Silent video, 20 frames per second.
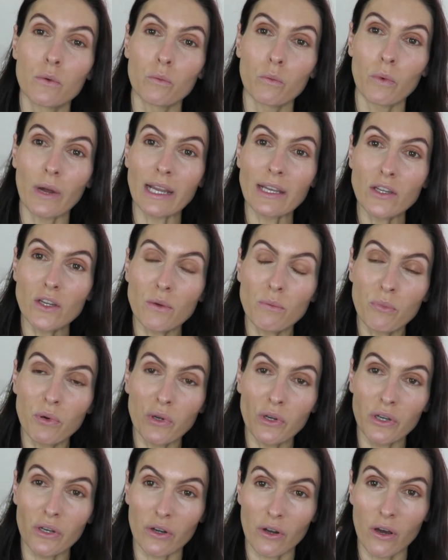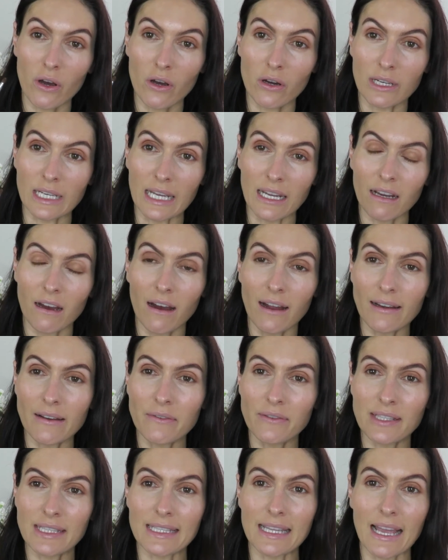when you put it on, it
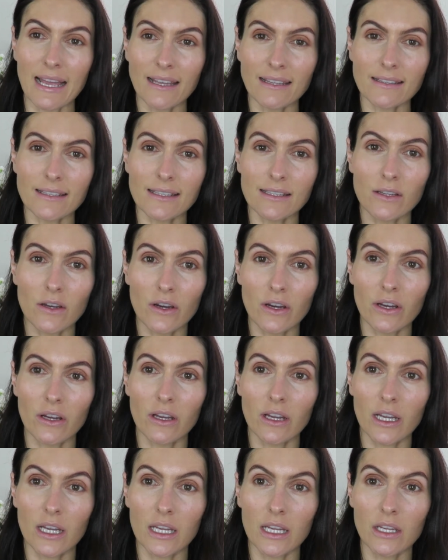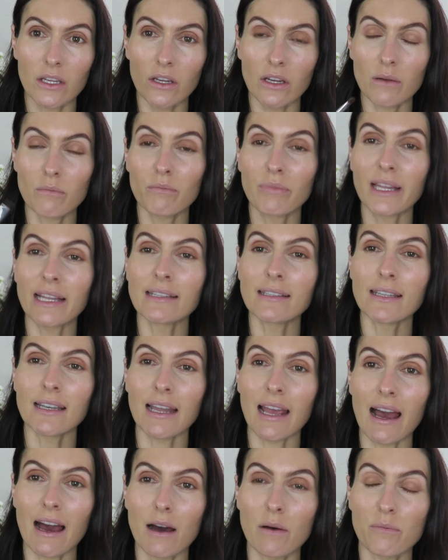kind of sets, so you can blend
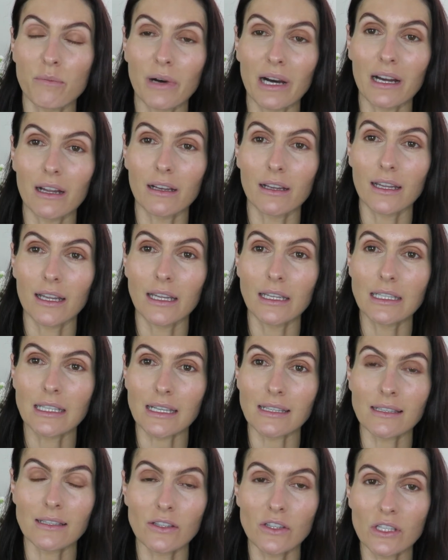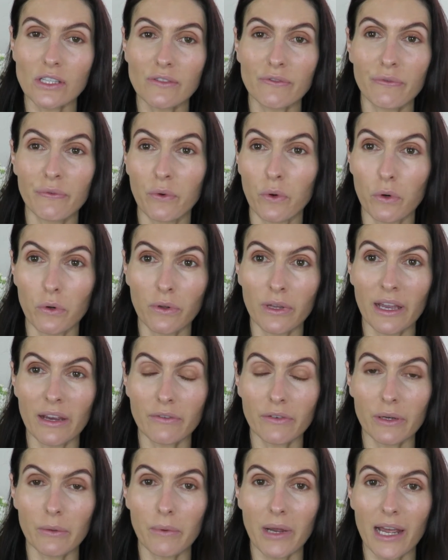it out, but it doesn't just fall
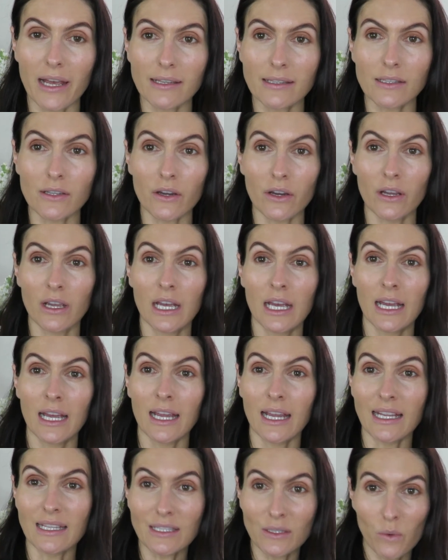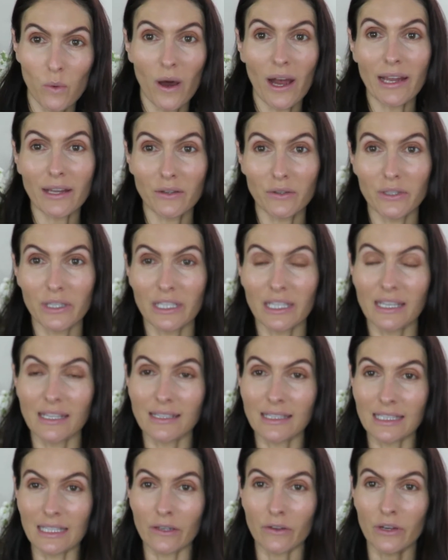everywhere. So it's quite good
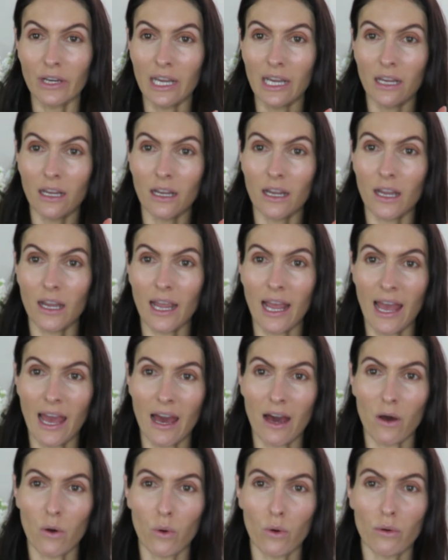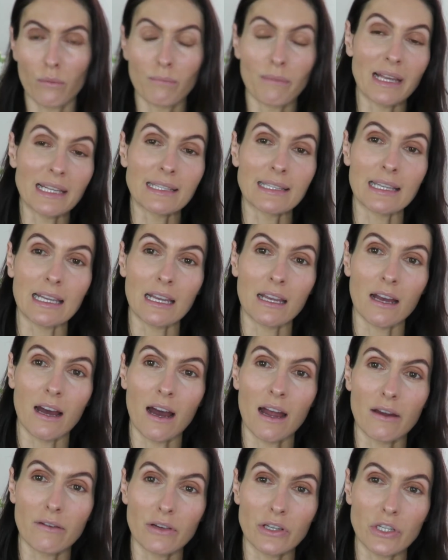considering how messy
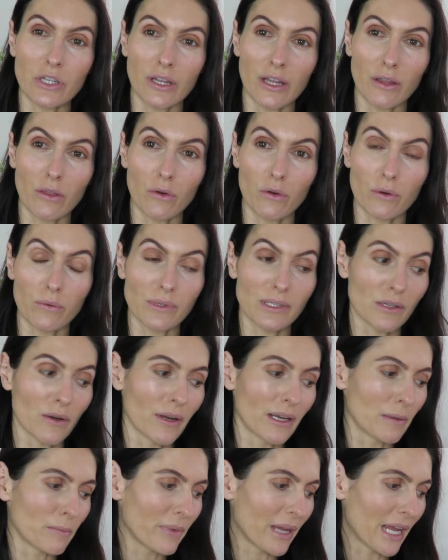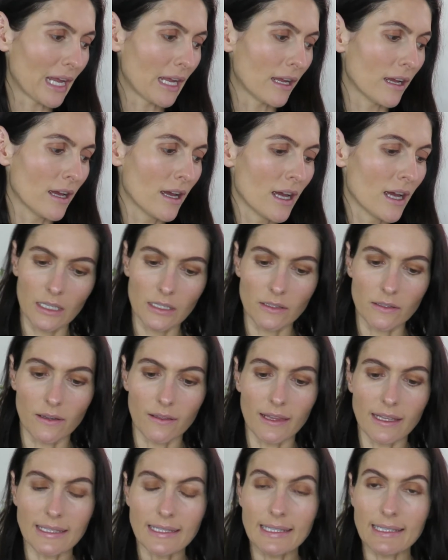I originally thought it was going to be. So
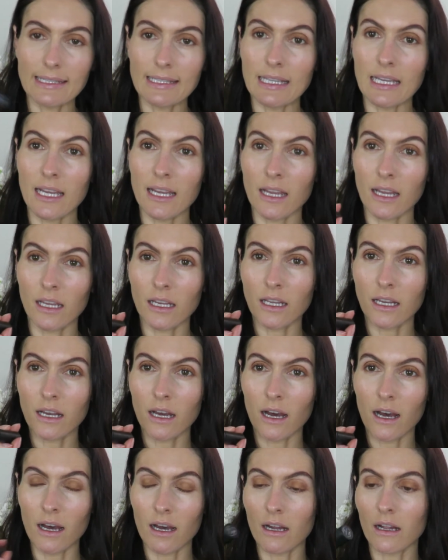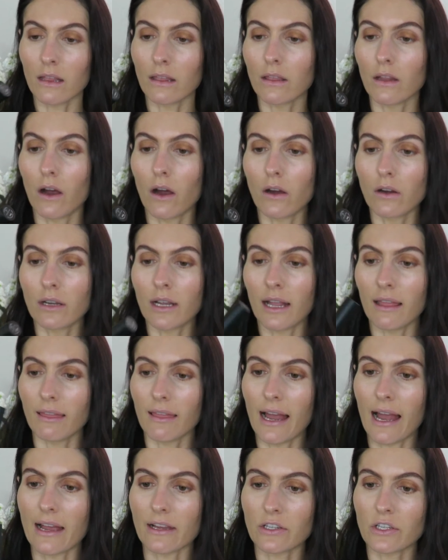this is the Inika Long
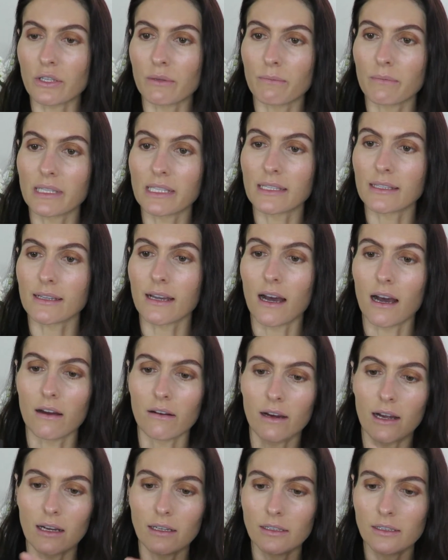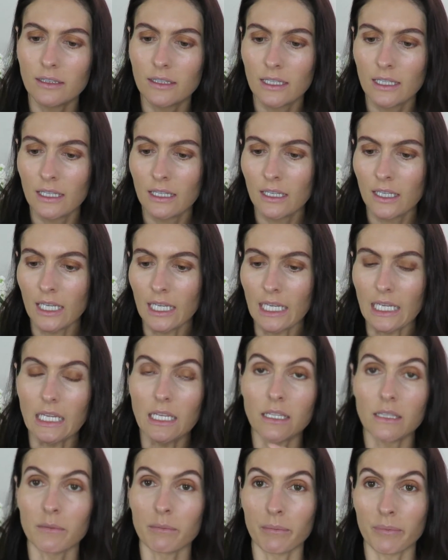Lash Mascara
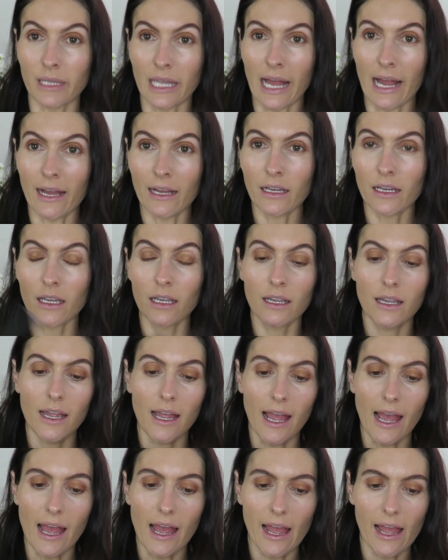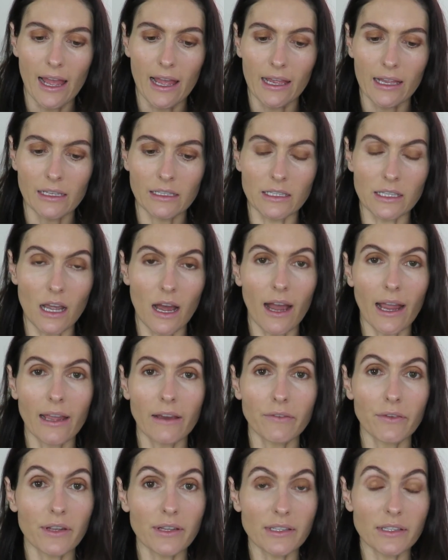in black, and I
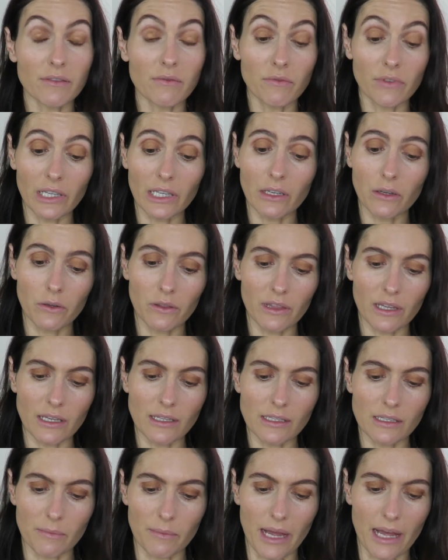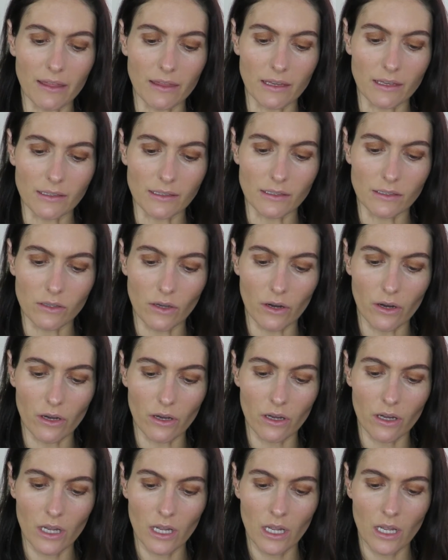have heard some really good things about this,
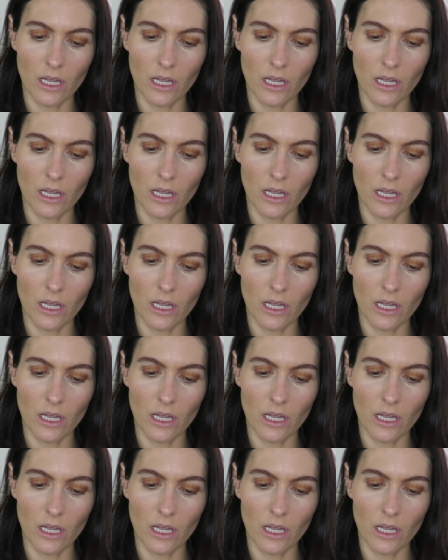so